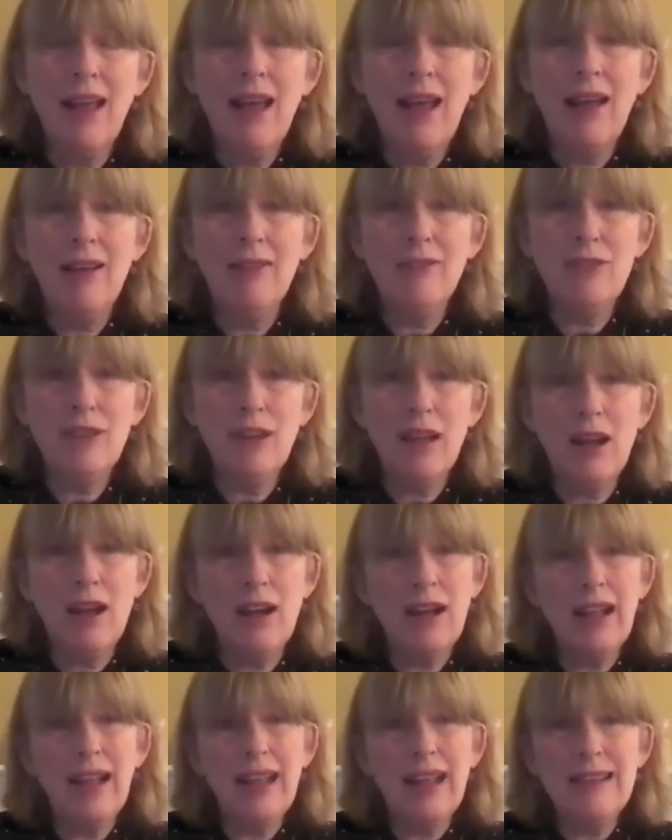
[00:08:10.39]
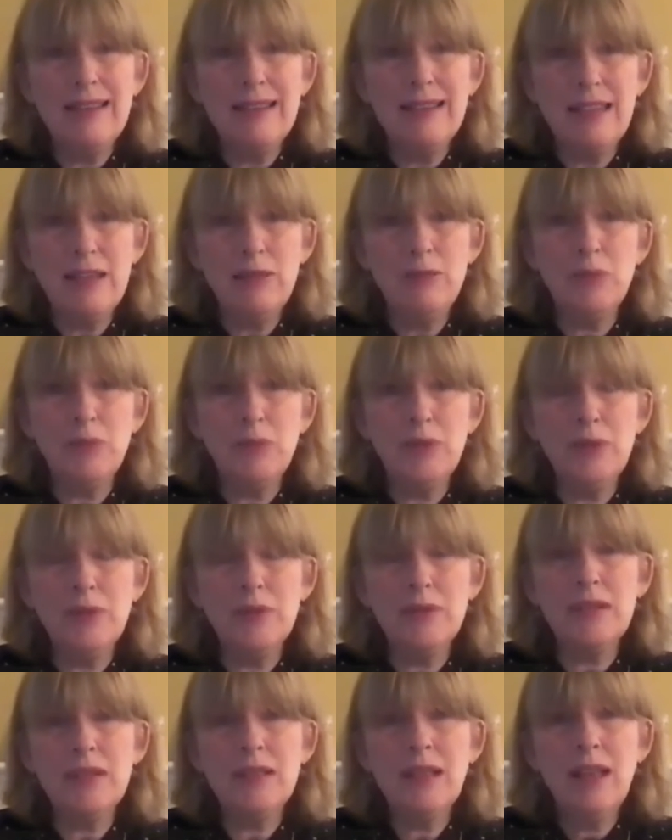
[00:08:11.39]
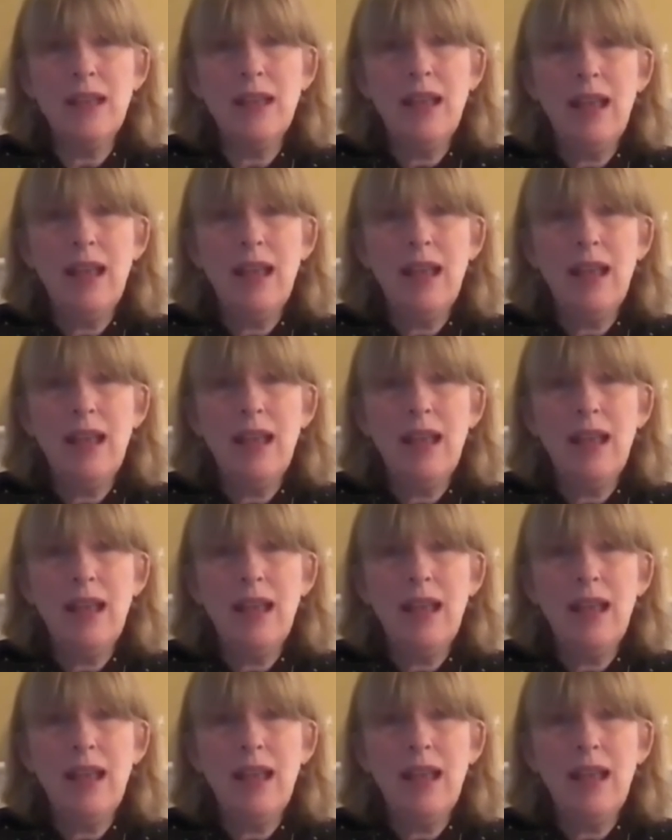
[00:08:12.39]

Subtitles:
have long and deep roots.